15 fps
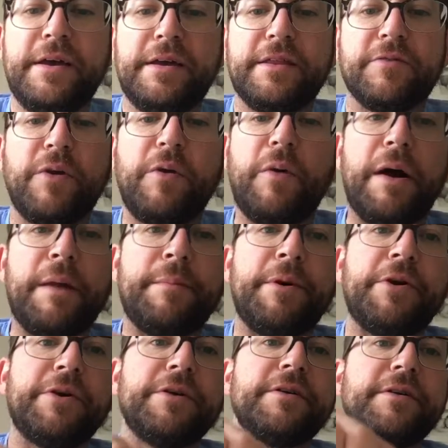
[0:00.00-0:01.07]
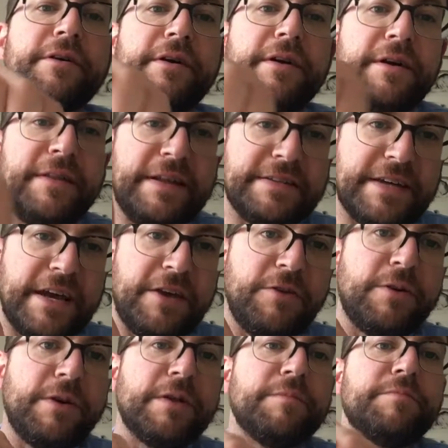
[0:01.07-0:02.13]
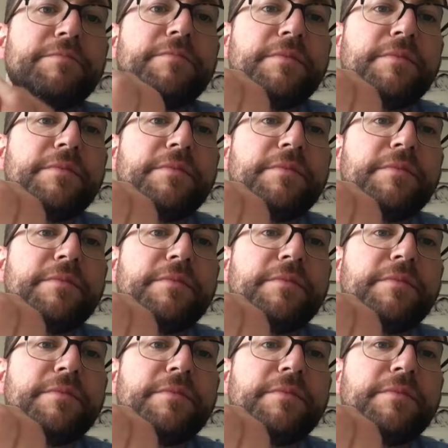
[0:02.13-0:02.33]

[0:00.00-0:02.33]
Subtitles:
the rewind motor. And that's how you can,